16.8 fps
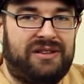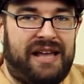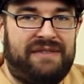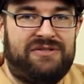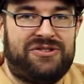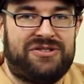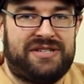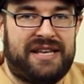
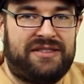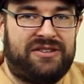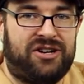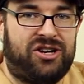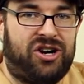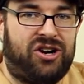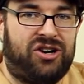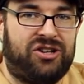levels that
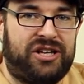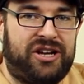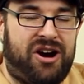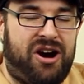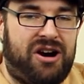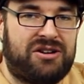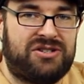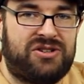there currently
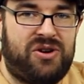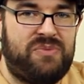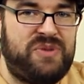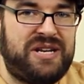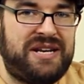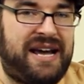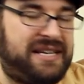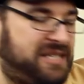are. So it'd
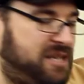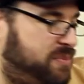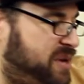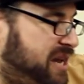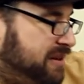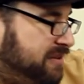be nice to be